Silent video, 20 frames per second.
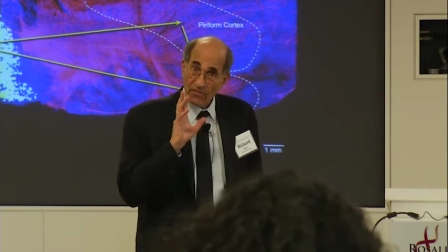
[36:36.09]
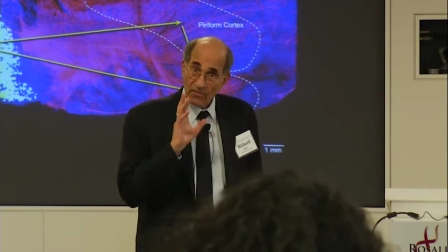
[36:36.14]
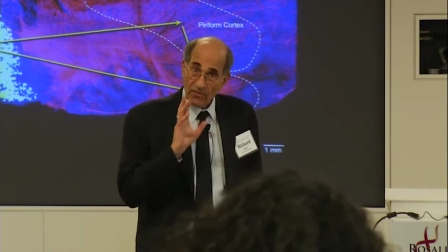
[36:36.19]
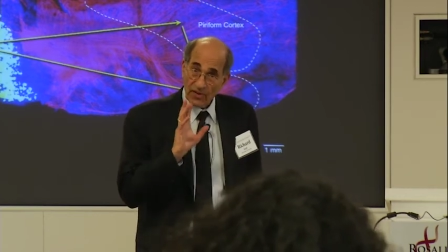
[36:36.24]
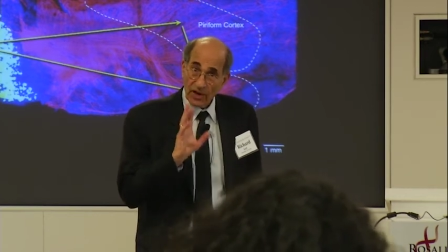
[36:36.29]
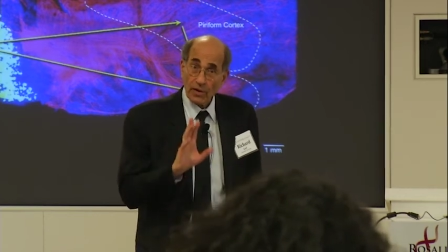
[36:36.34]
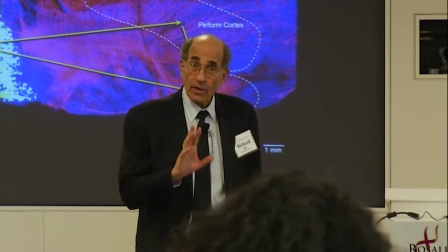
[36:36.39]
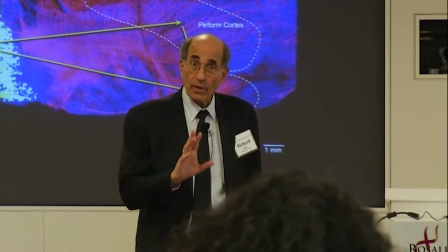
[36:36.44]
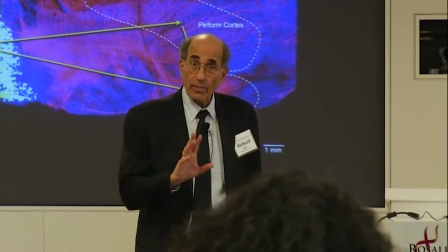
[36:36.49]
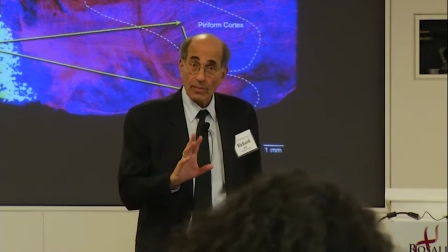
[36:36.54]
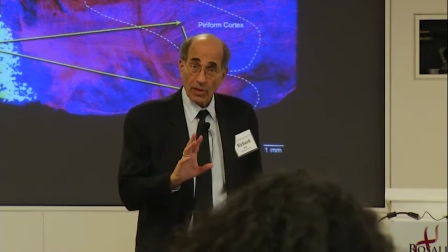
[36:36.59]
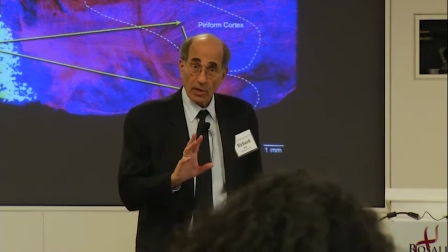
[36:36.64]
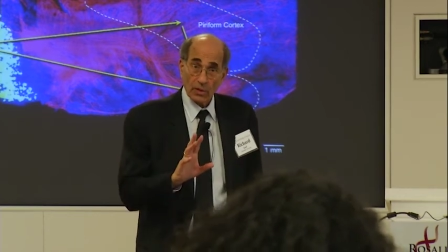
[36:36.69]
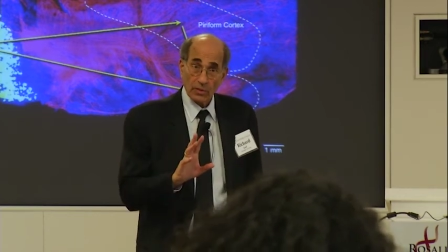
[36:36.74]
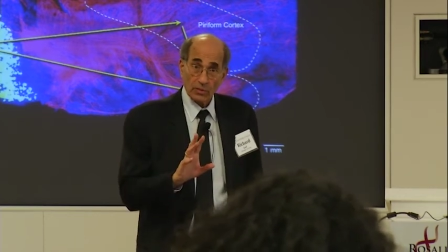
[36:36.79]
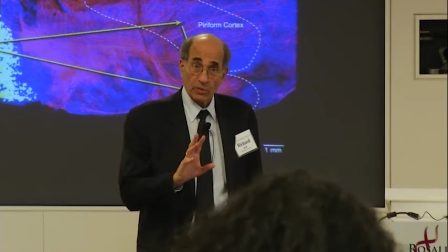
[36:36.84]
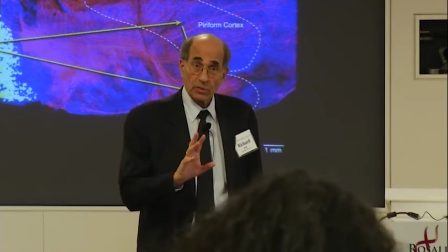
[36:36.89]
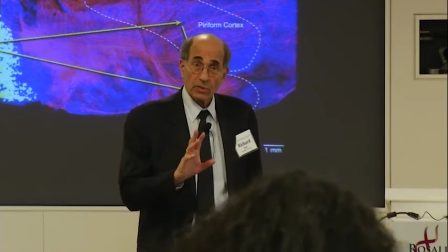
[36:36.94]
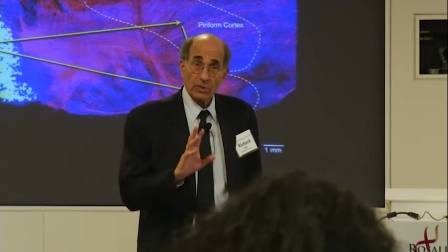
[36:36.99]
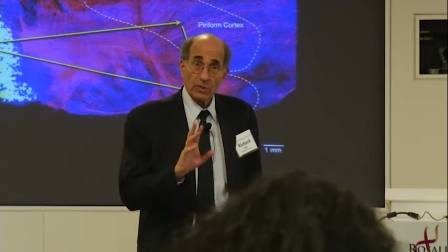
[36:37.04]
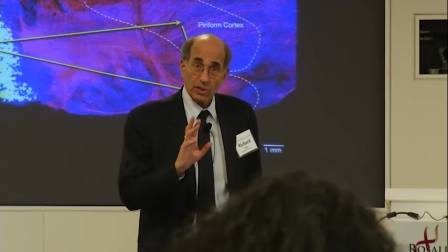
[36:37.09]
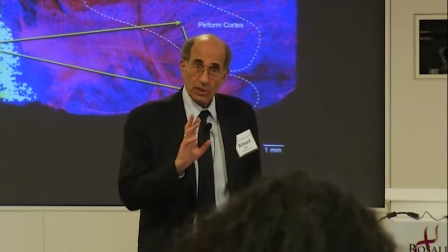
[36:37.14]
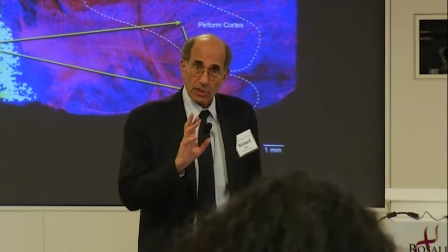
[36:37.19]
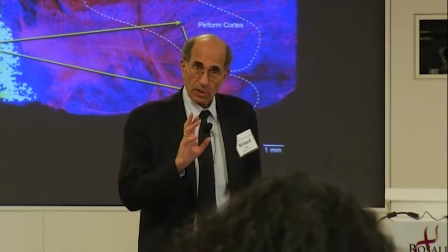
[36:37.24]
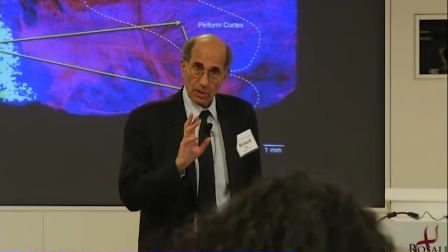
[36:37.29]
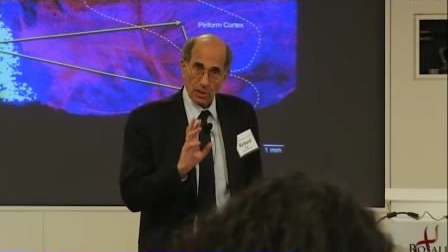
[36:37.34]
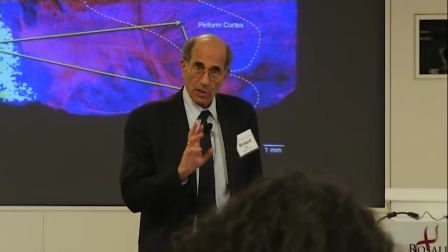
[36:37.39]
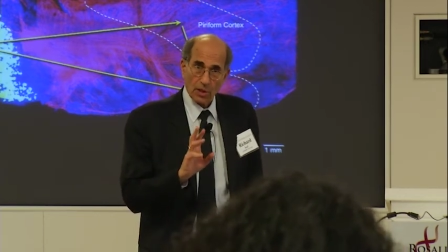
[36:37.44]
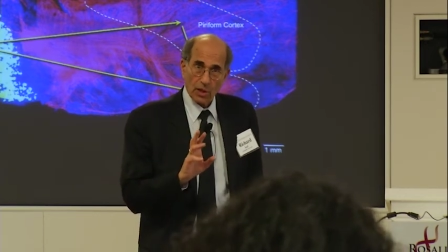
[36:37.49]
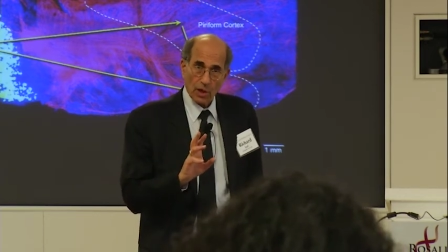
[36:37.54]

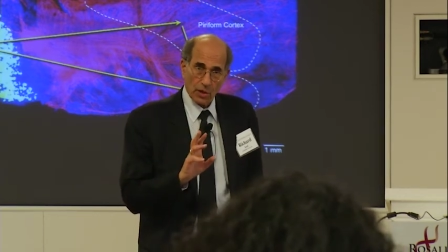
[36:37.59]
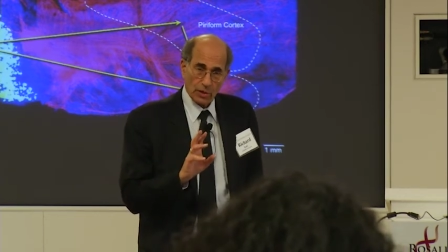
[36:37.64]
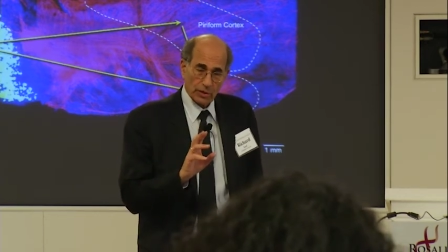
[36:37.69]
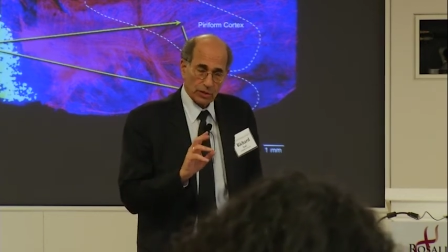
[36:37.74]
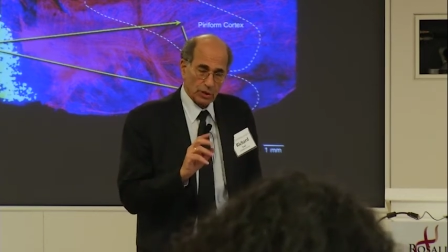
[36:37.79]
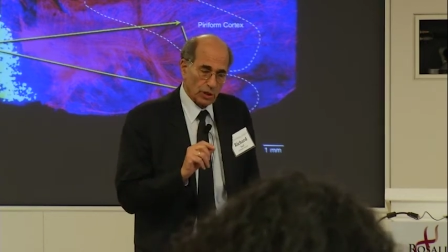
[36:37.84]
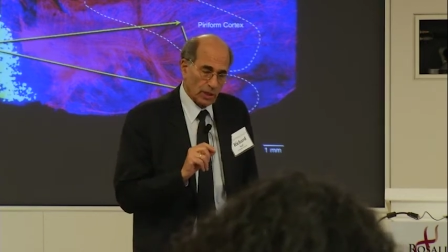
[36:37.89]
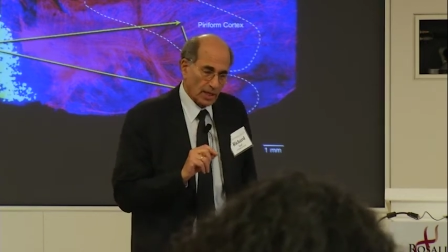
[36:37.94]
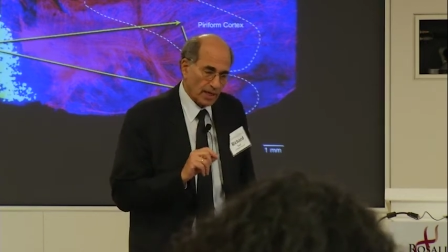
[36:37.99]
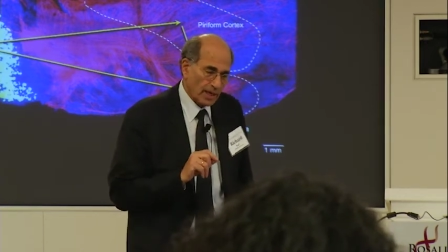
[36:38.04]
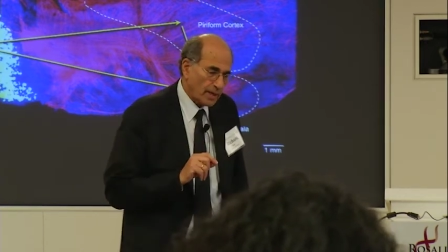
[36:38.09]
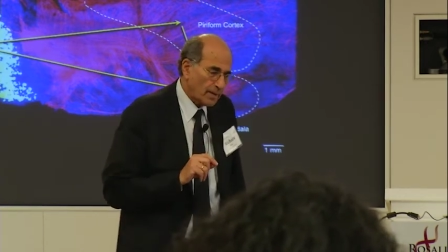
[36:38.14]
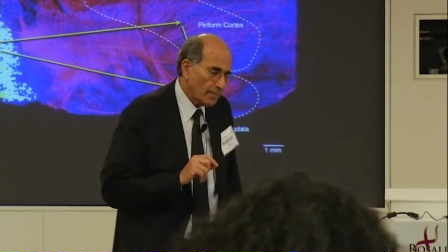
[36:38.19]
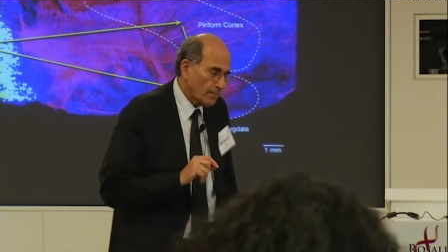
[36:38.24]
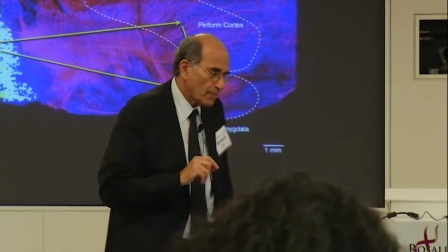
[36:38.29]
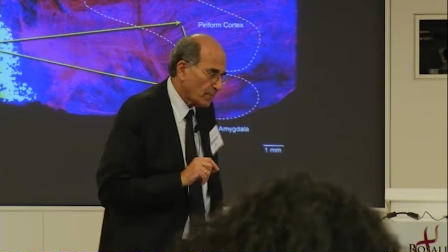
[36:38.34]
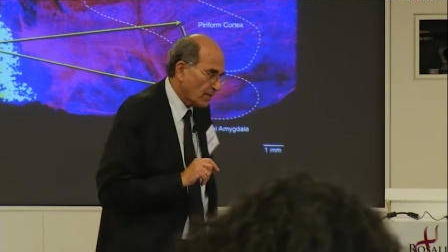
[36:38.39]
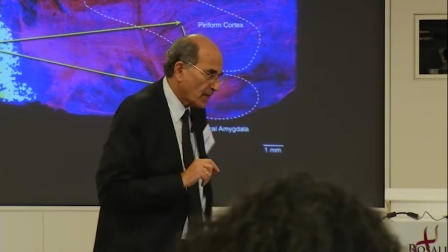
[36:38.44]
pheromones largely.